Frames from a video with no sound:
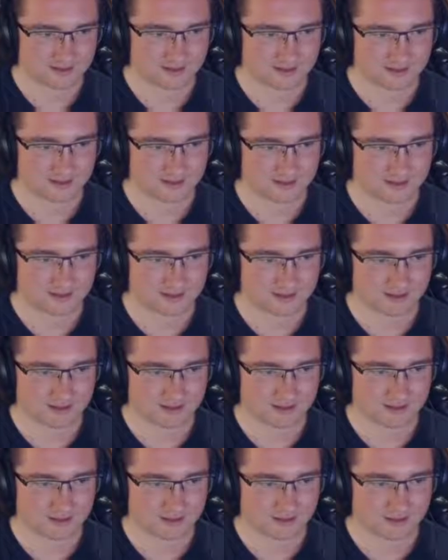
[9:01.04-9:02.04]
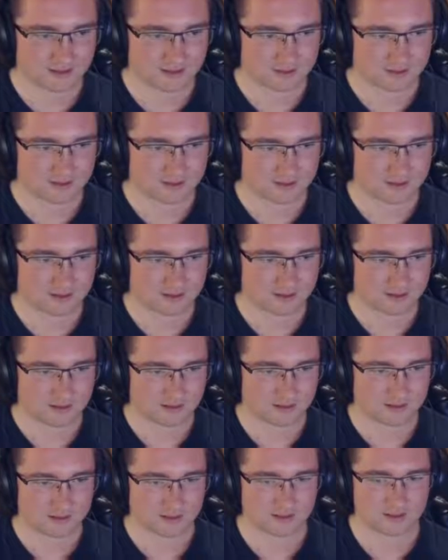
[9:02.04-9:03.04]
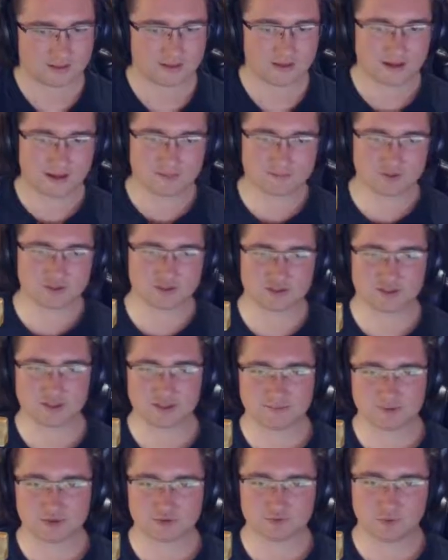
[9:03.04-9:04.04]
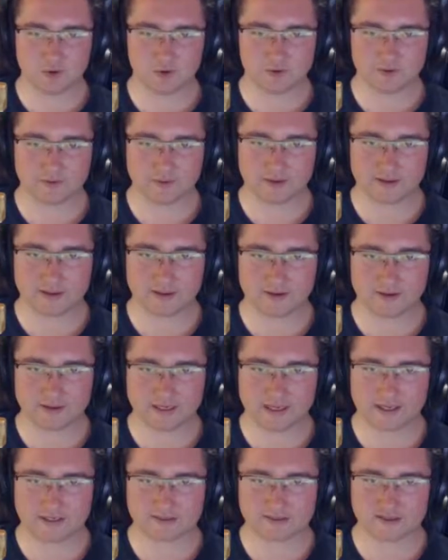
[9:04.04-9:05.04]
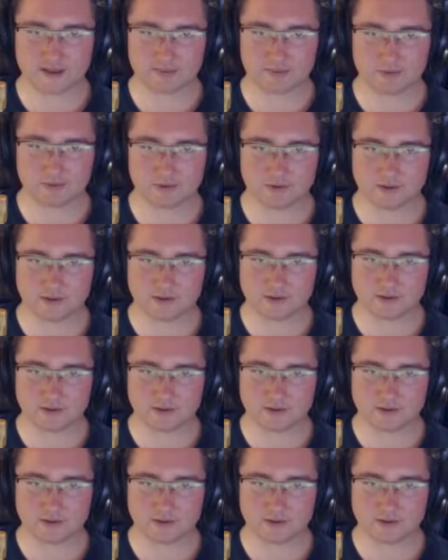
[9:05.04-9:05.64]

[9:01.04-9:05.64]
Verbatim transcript: butthole. I'm just I'm just rolling right now. I can't stop rolling.